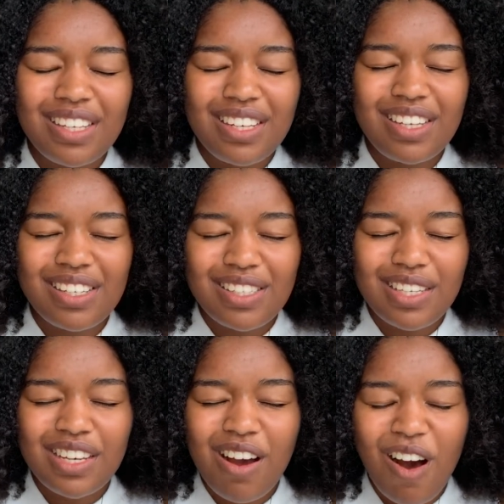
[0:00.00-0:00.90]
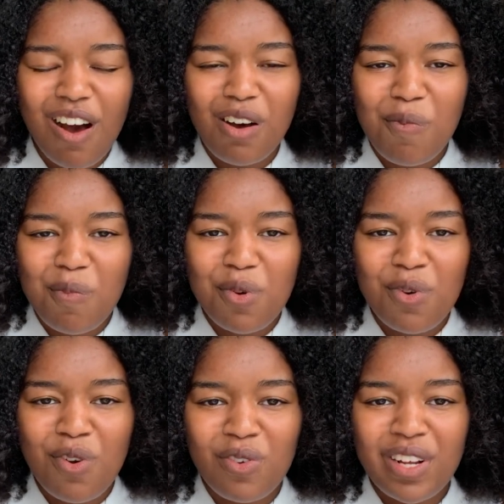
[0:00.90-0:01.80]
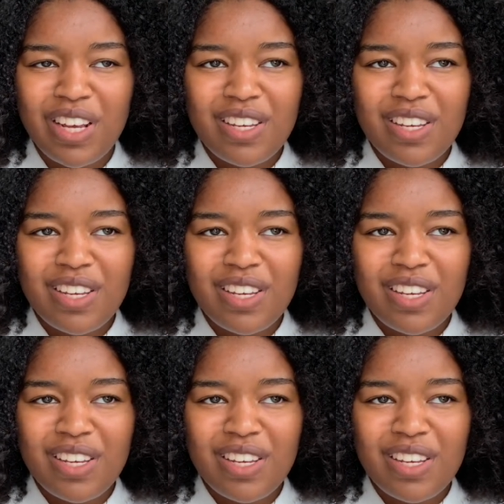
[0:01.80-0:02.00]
easy, calm mood.